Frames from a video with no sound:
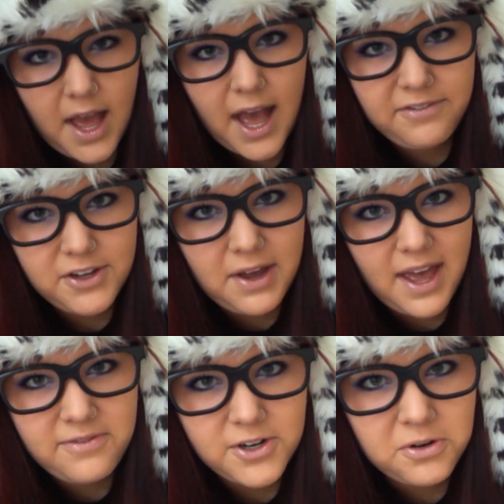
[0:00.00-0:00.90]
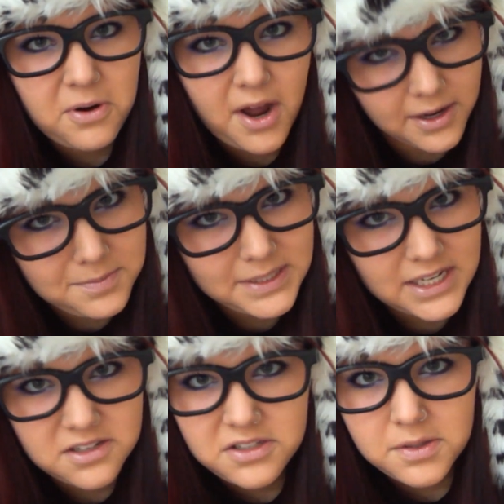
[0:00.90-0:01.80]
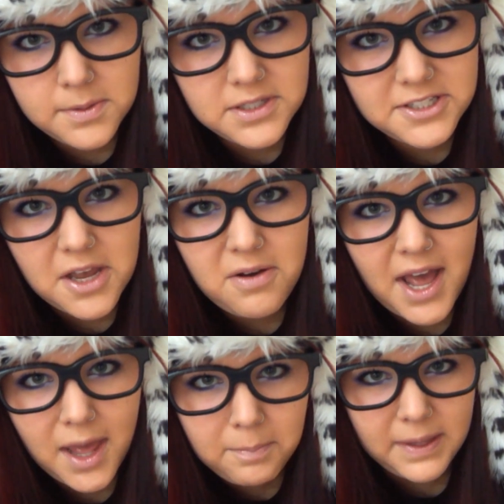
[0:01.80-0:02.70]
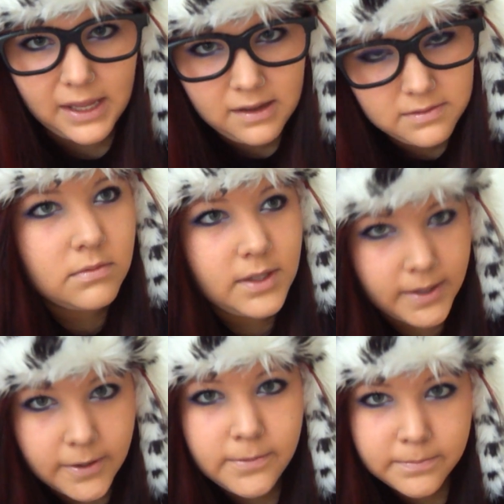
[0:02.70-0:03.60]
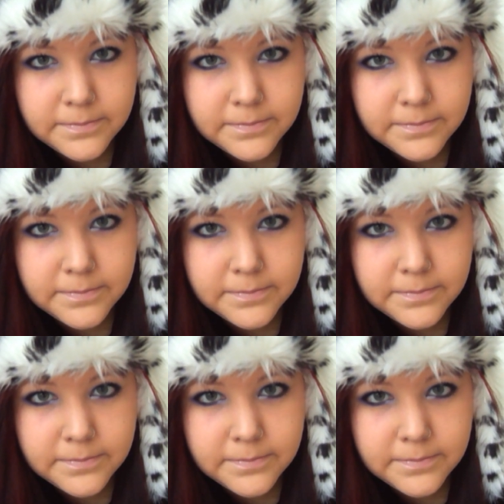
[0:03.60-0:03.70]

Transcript: Have you ever cried because you were so happy? Yeah.